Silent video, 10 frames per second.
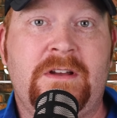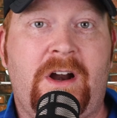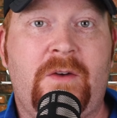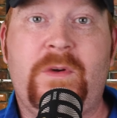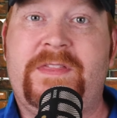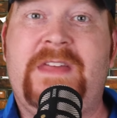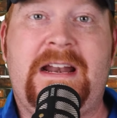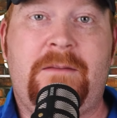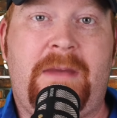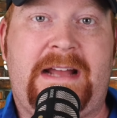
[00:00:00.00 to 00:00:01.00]
All right, with
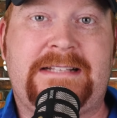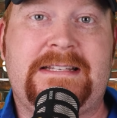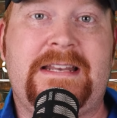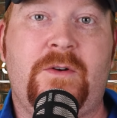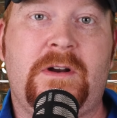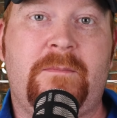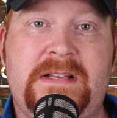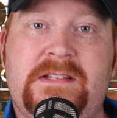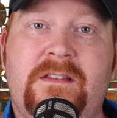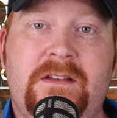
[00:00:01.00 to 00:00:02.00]
that in mind, today we're
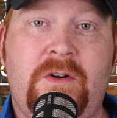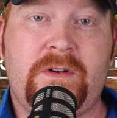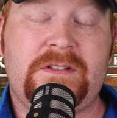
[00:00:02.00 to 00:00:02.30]
basically going